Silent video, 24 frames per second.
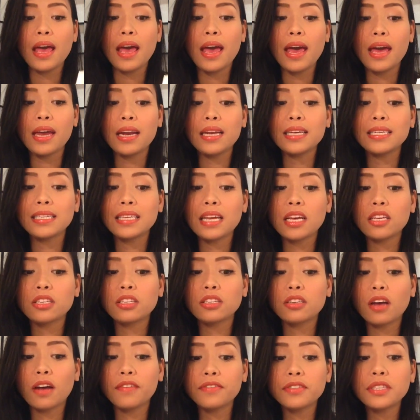and it says
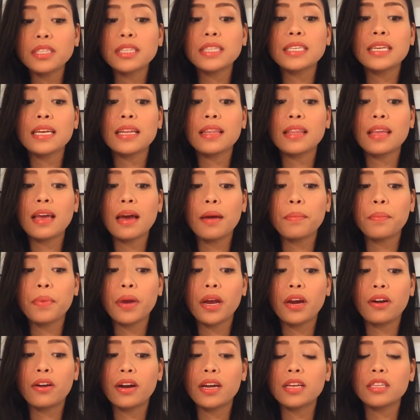softens the
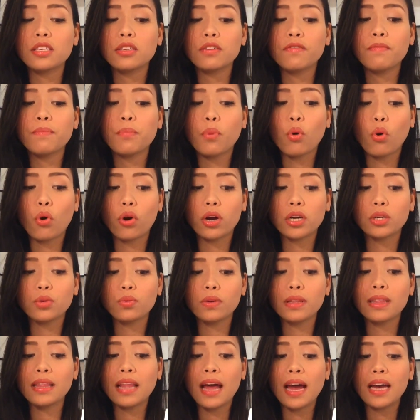appearance of pores
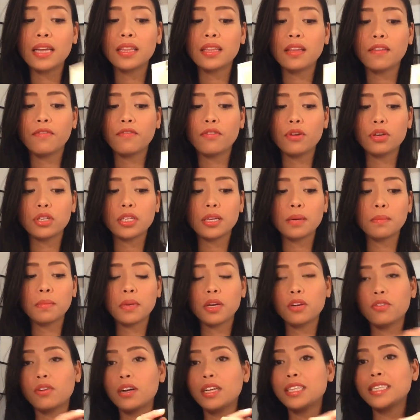with light diffusing
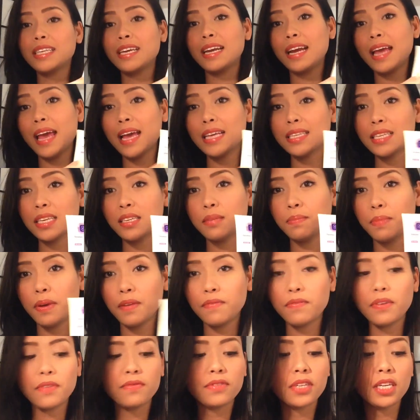minerals, and it has
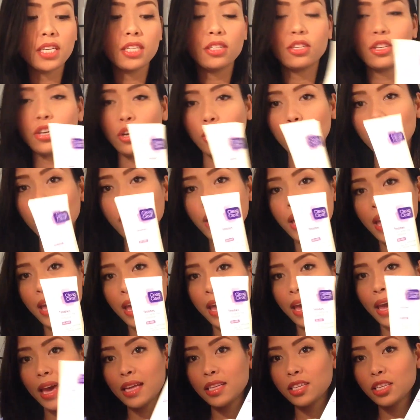SPF 15 too.
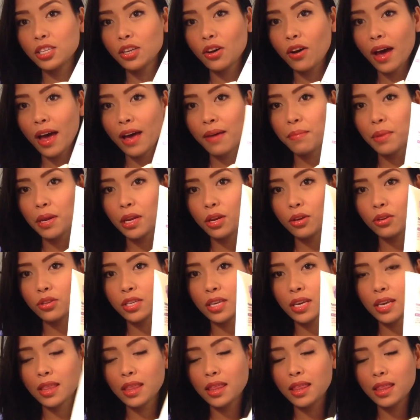And so I have been
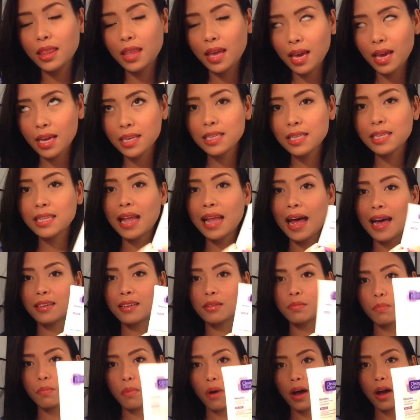using this
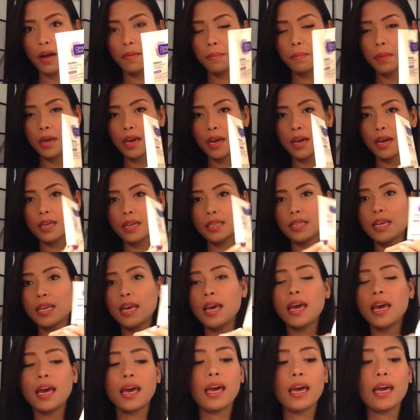last month because
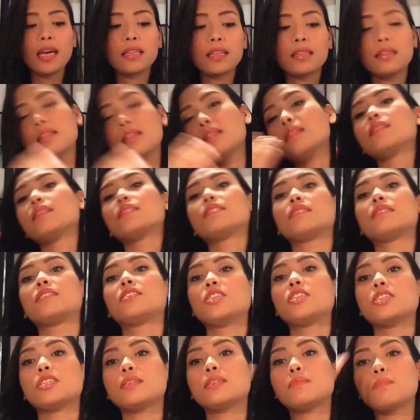it
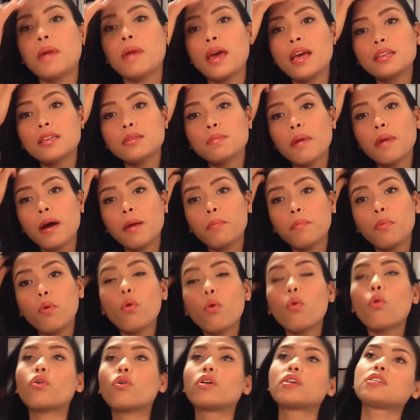just makes my
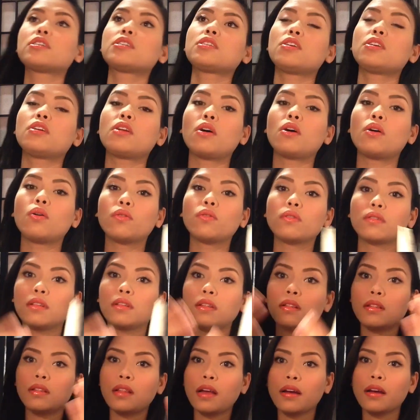pores
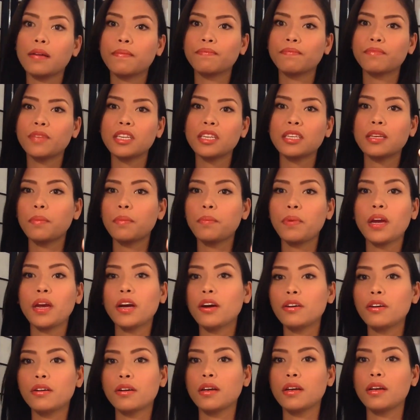like
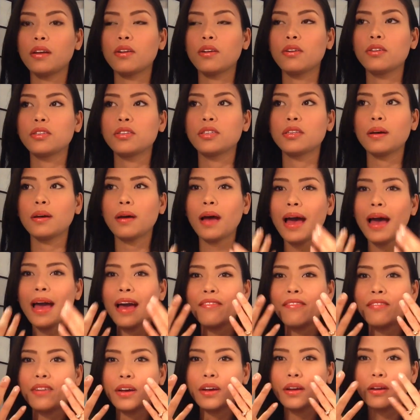disappear. I
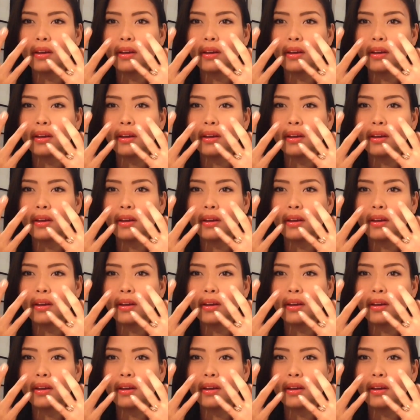have